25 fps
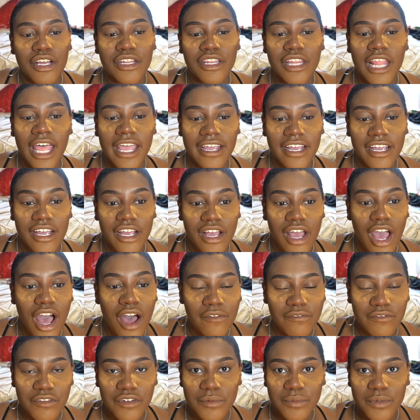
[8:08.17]
like
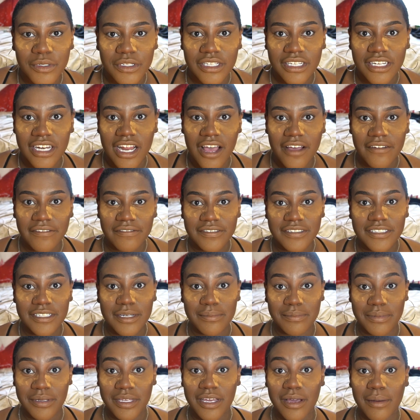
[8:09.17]
comfortable enough to
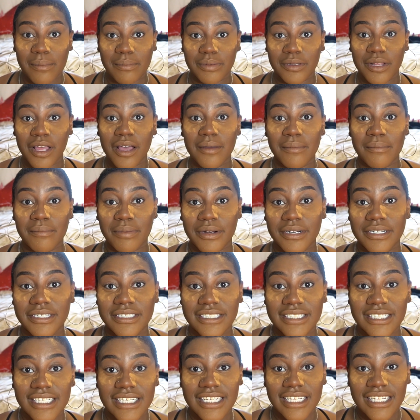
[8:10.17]
be a blunt
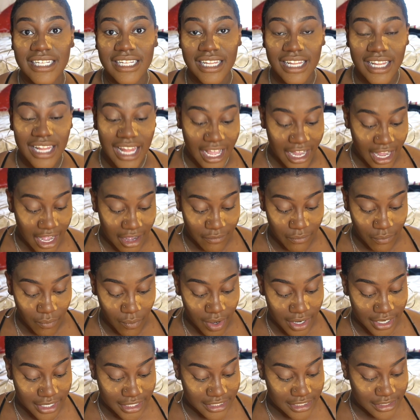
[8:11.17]
person like I
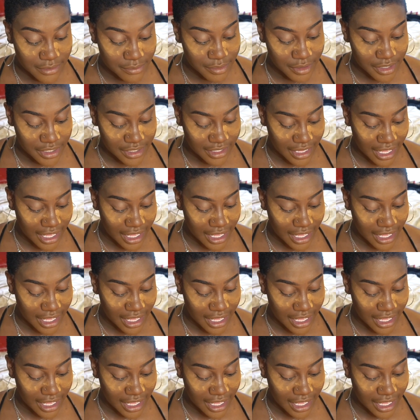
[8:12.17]
wanted to be.